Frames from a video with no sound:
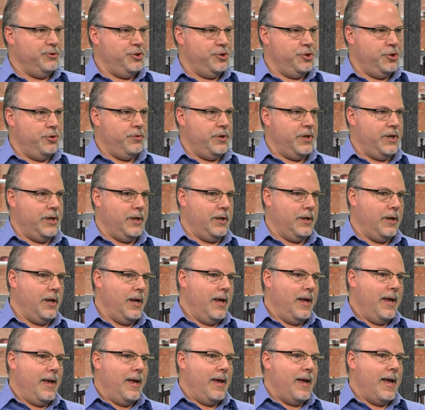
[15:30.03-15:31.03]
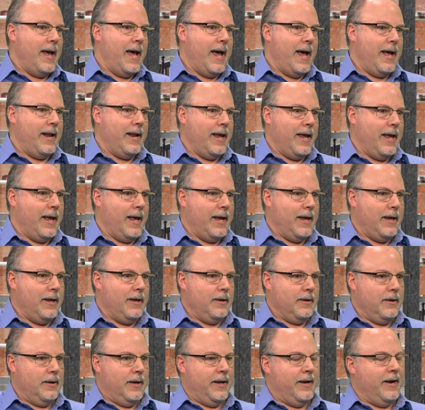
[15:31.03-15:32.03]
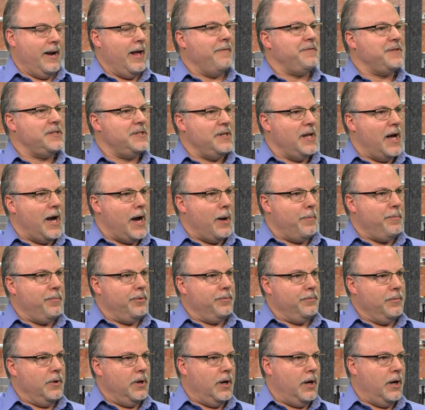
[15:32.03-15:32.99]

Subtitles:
shooting at an f-stop